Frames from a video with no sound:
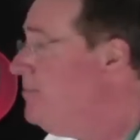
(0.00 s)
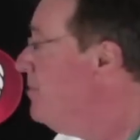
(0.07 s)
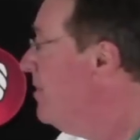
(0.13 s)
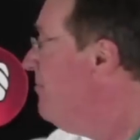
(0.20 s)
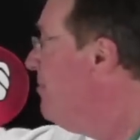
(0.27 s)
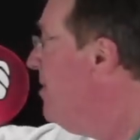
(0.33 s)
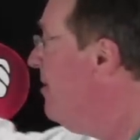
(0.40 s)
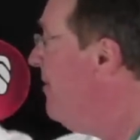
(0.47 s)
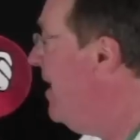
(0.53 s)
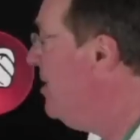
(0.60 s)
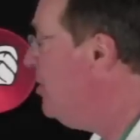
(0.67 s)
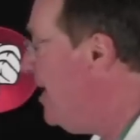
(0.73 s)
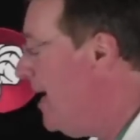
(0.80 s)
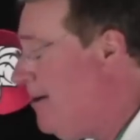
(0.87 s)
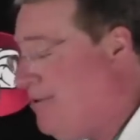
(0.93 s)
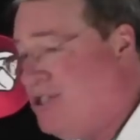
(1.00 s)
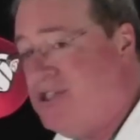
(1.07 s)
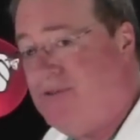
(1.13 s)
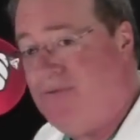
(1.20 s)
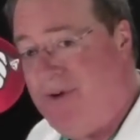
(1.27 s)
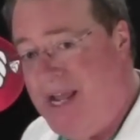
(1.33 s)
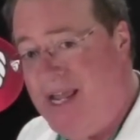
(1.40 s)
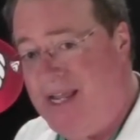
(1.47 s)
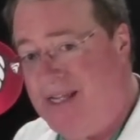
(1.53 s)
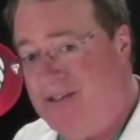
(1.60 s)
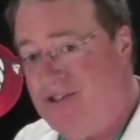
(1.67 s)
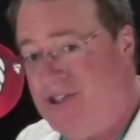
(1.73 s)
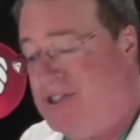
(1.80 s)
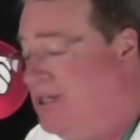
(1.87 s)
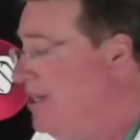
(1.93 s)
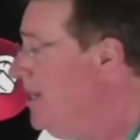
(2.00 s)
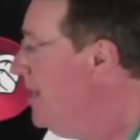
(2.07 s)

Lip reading: We've rearranged how it's arranged.